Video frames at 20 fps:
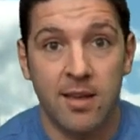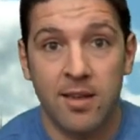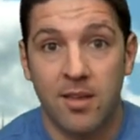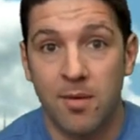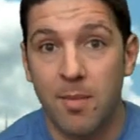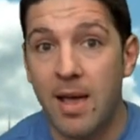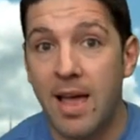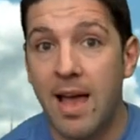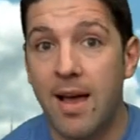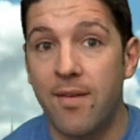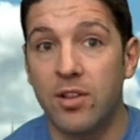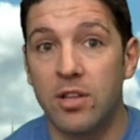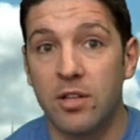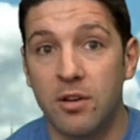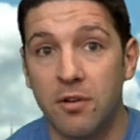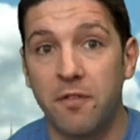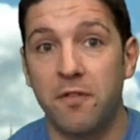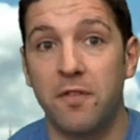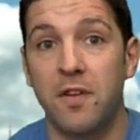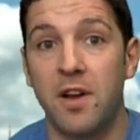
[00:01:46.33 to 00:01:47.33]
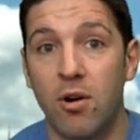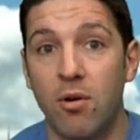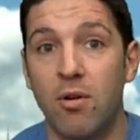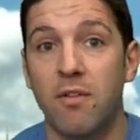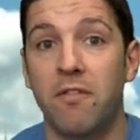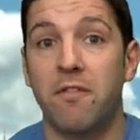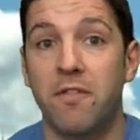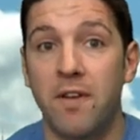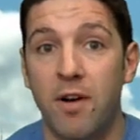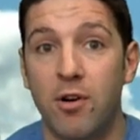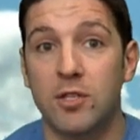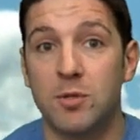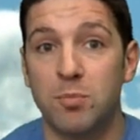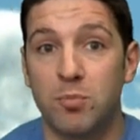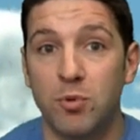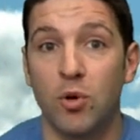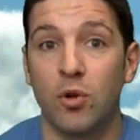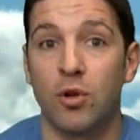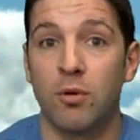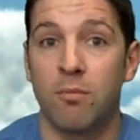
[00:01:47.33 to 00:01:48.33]
you may have a little fear of a Ferris
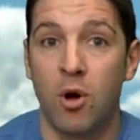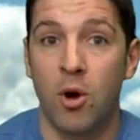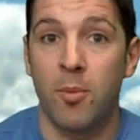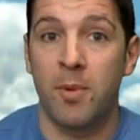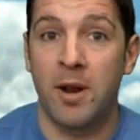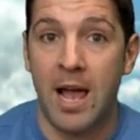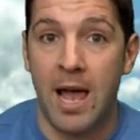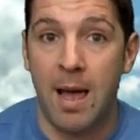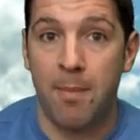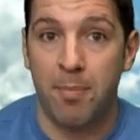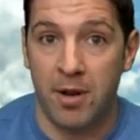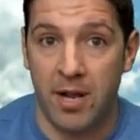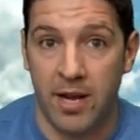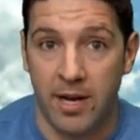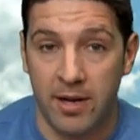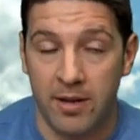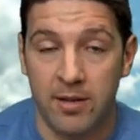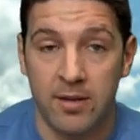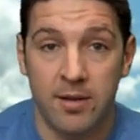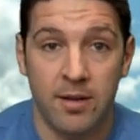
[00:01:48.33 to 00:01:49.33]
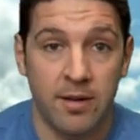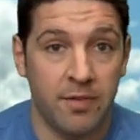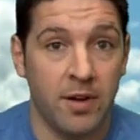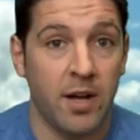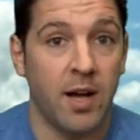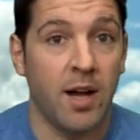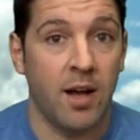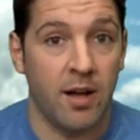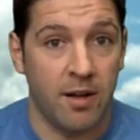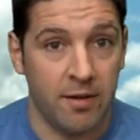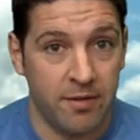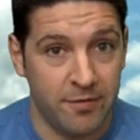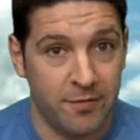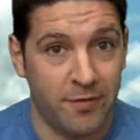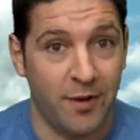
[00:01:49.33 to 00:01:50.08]
Bueller moment happening. But